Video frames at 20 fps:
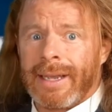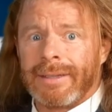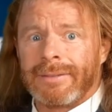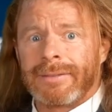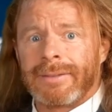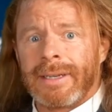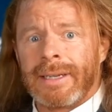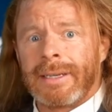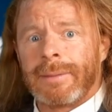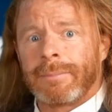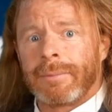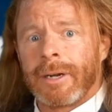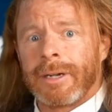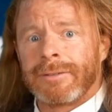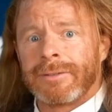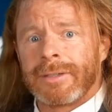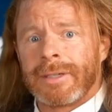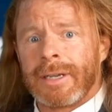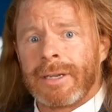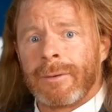a sitting
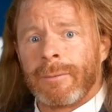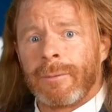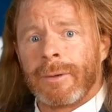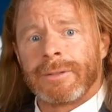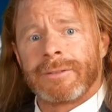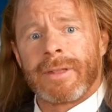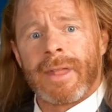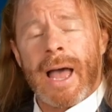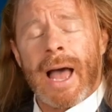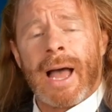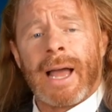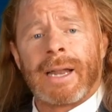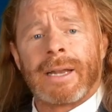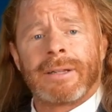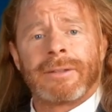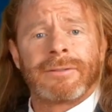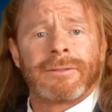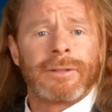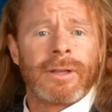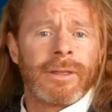president was the
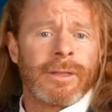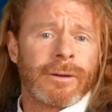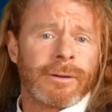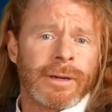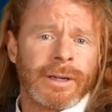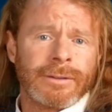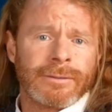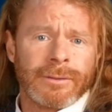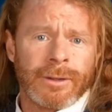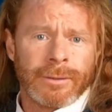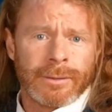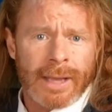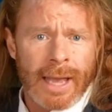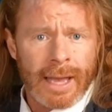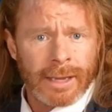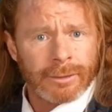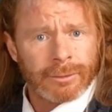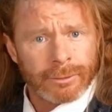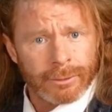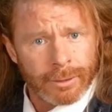honest to there is no
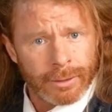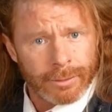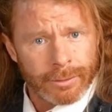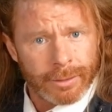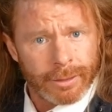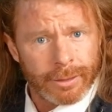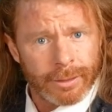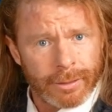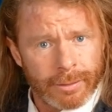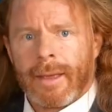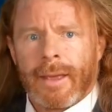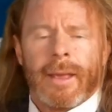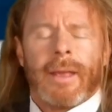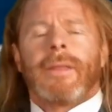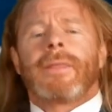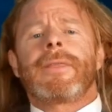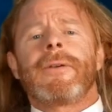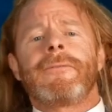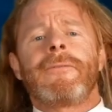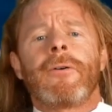God truth.
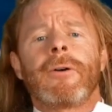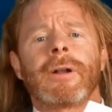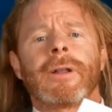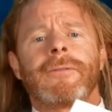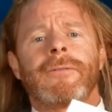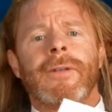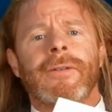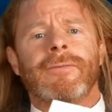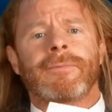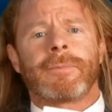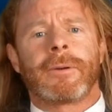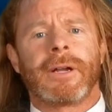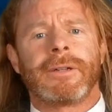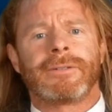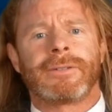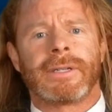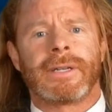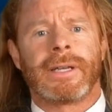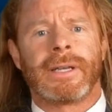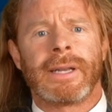The 45th
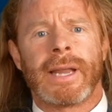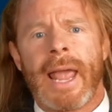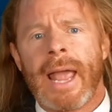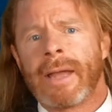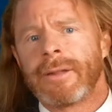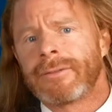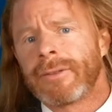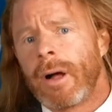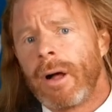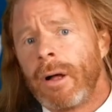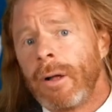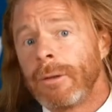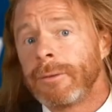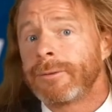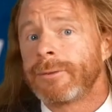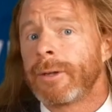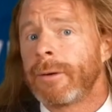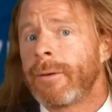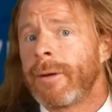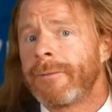president has
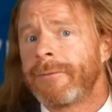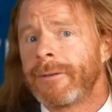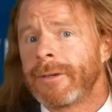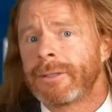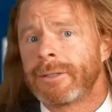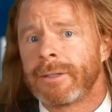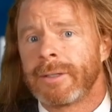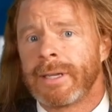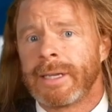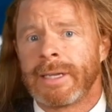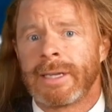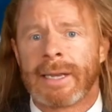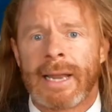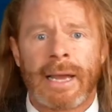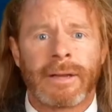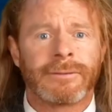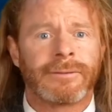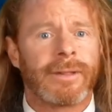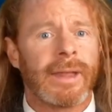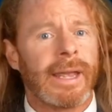also officially
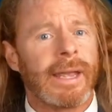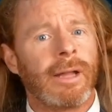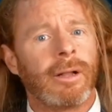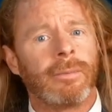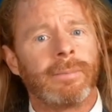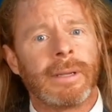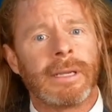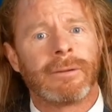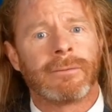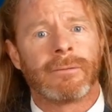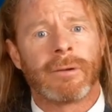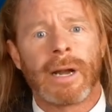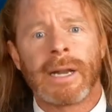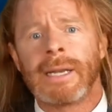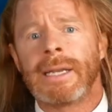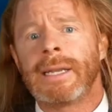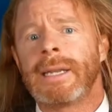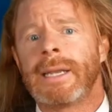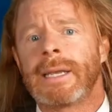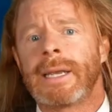announced that he'll be
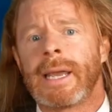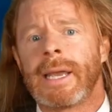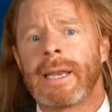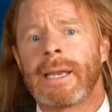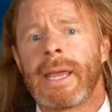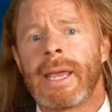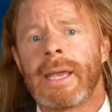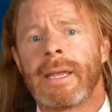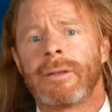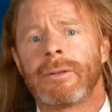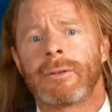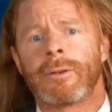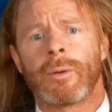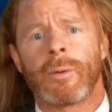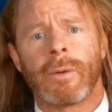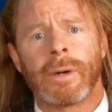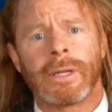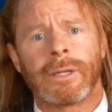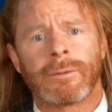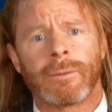running again in
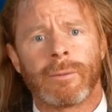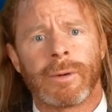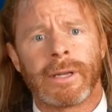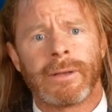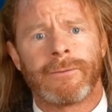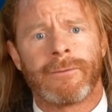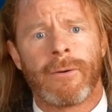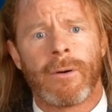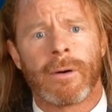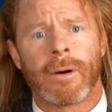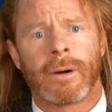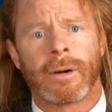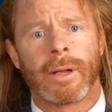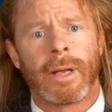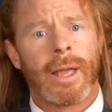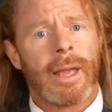2024.